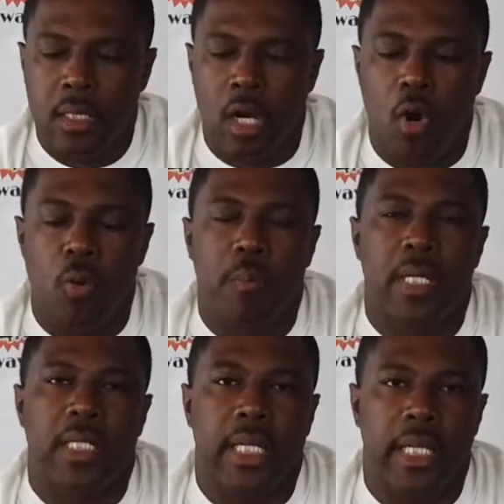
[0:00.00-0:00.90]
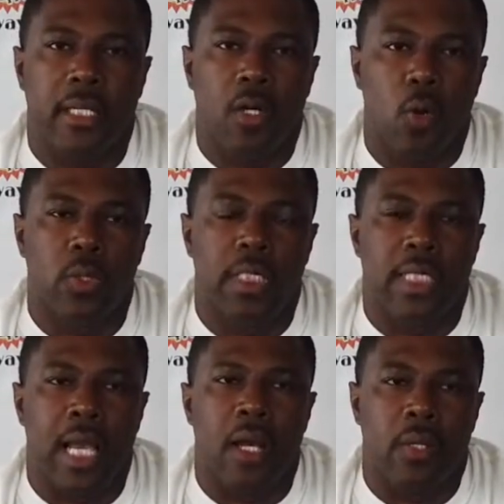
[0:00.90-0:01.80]
the home button here, hold
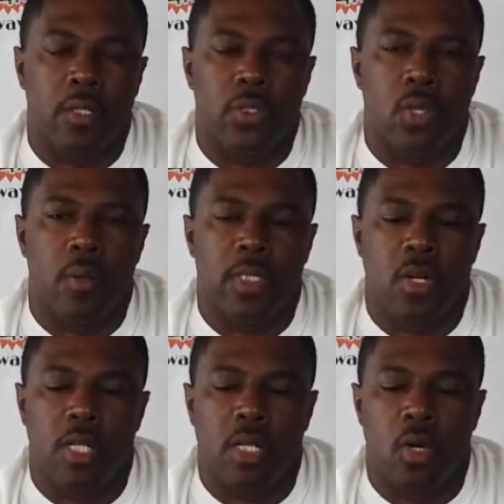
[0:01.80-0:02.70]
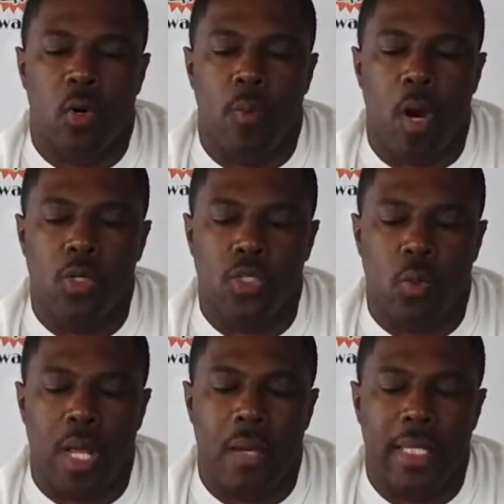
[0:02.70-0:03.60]
it down, it'll start returning to home.
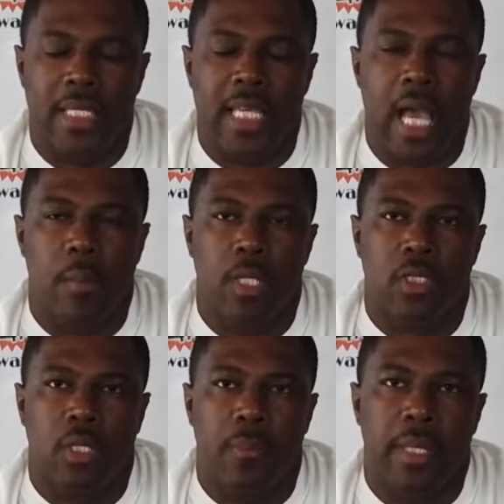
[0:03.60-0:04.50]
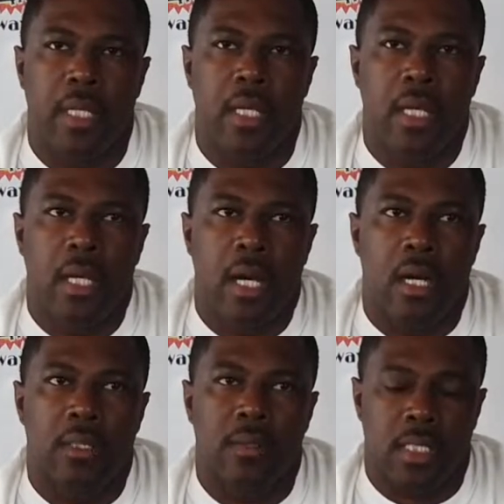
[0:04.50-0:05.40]
Also, while I'm in the app, there's going to be
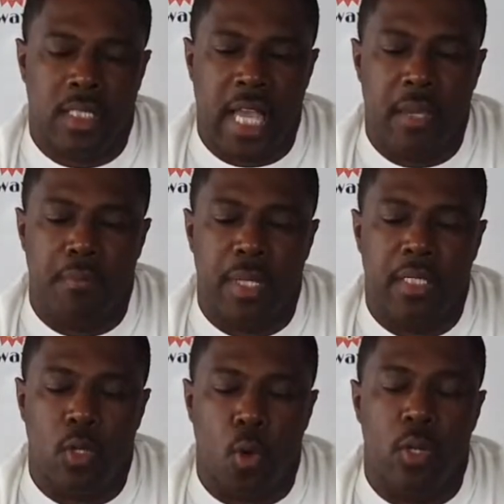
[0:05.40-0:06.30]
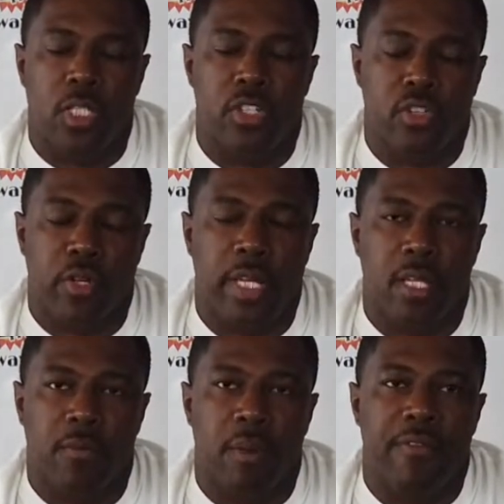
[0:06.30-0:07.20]
the same button on the screen
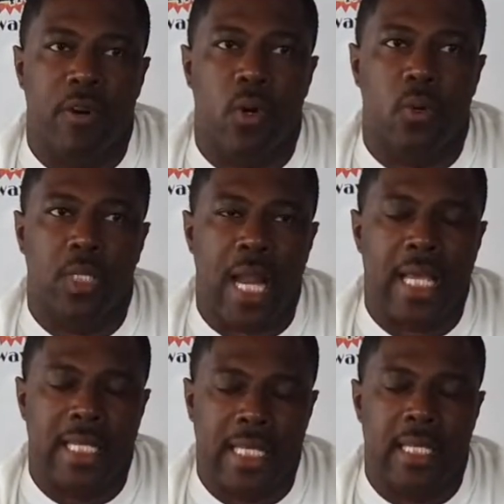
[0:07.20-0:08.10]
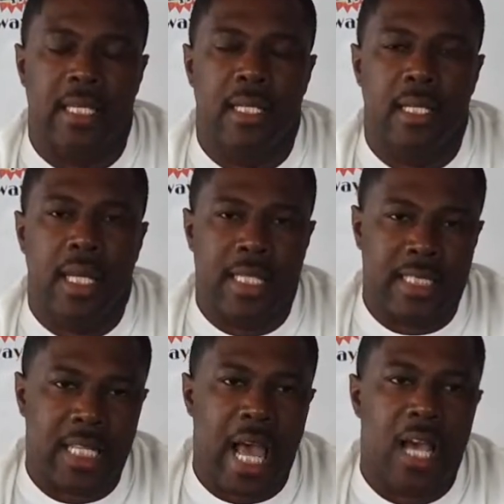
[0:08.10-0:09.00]
of my phone that I can hit and
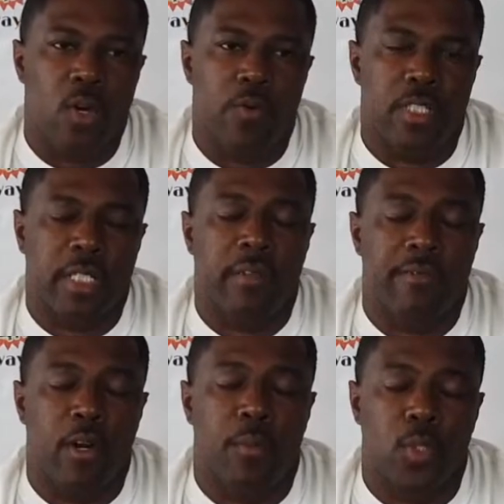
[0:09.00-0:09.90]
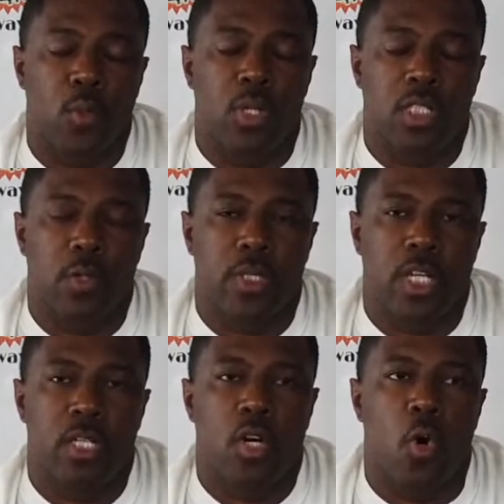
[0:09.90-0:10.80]
slide over to confirm you want it to
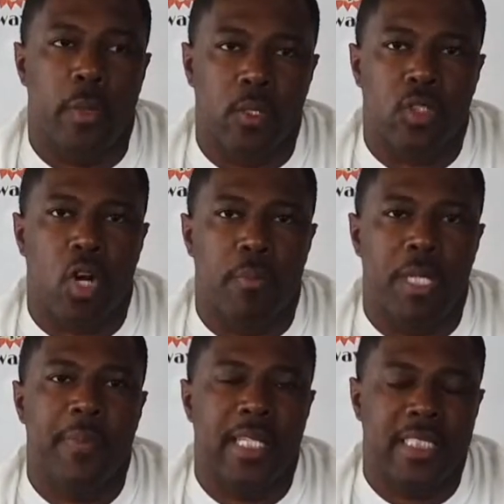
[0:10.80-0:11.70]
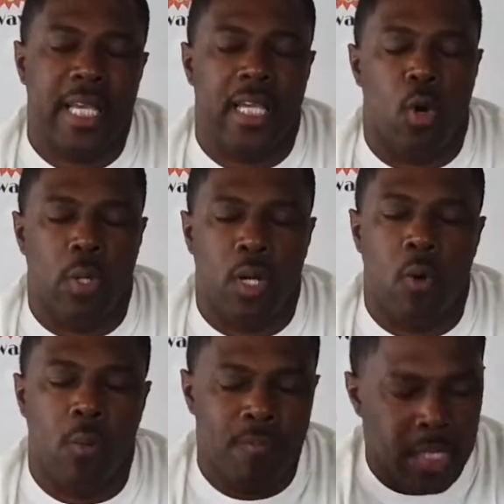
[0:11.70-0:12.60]
return to home. It'll start beeping and saying going
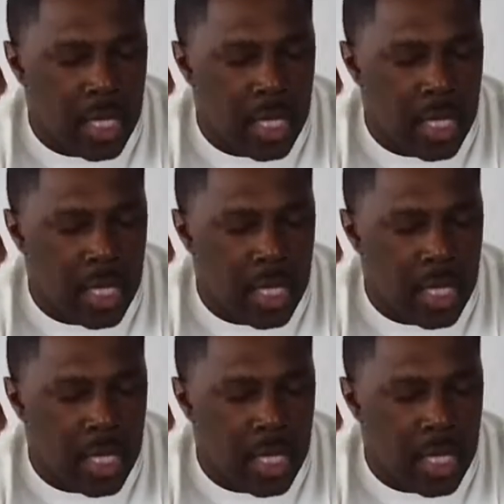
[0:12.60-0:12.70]
home.